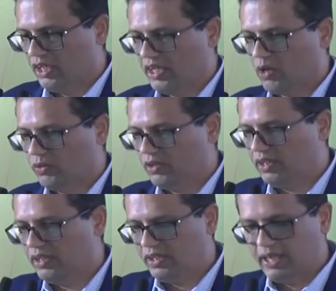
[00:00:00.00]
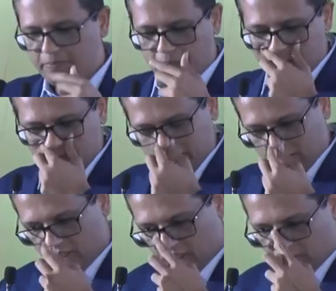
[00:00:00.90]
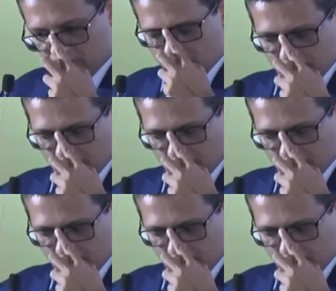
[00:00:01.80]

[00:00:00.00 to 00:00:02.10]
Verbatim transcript: Now, let me uh,